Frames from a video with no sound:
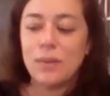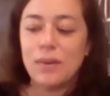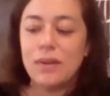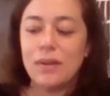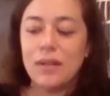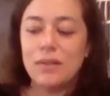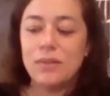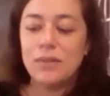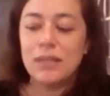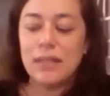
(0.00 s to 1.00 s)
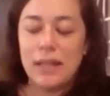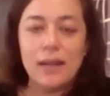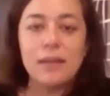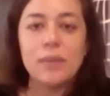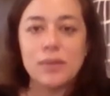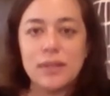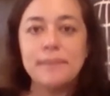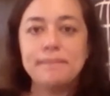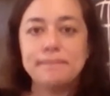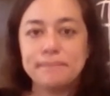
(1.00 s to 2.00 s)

were in Tule Lake mostly.